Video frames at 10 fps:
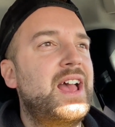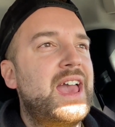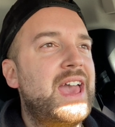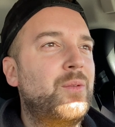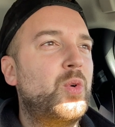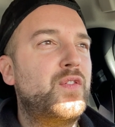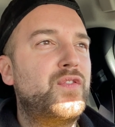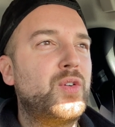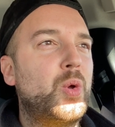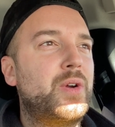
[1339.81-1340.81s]
and we'll
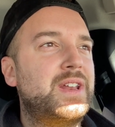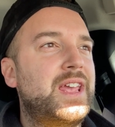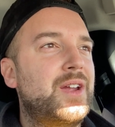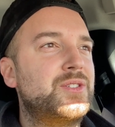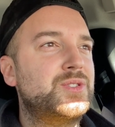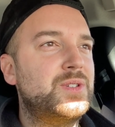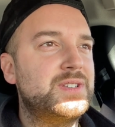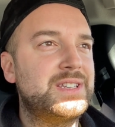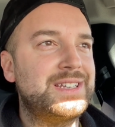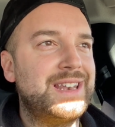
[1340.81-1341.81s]
floor it here as soon
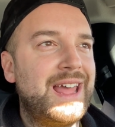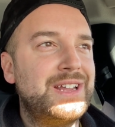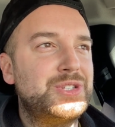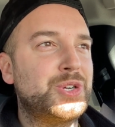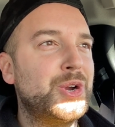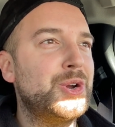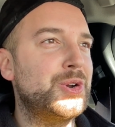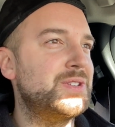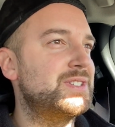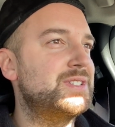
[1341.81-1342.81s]
as this light
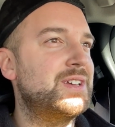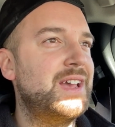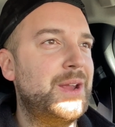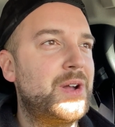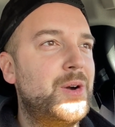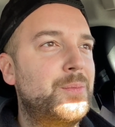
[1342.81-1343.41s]
turns. Here we go.